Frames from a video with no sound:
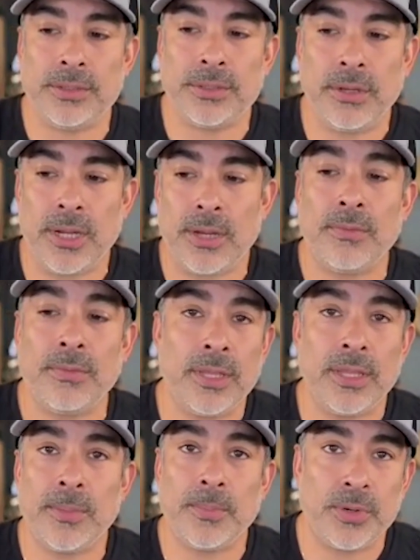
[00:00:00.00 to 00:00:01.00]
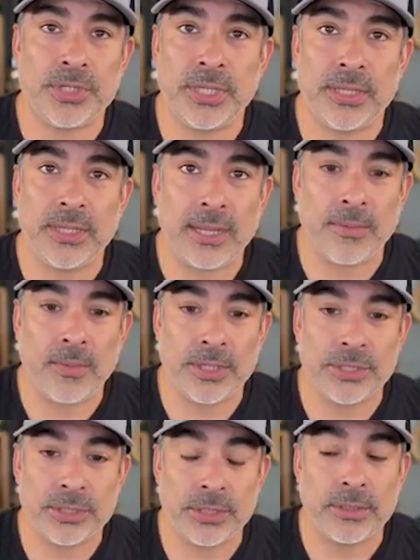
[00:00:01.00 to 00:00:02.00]
Yeah. So I really appreciate that
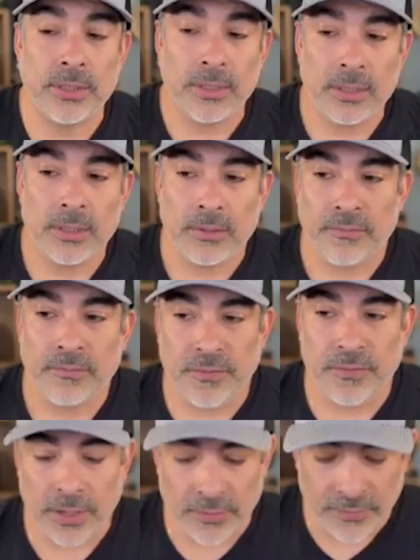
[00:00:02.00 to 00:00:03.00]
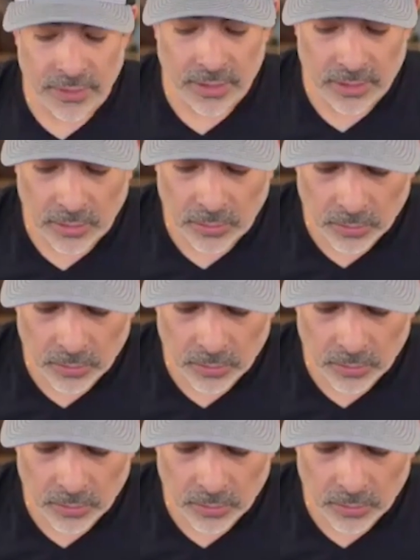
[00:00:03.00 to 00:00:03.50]
question. Hmm. Very, very question.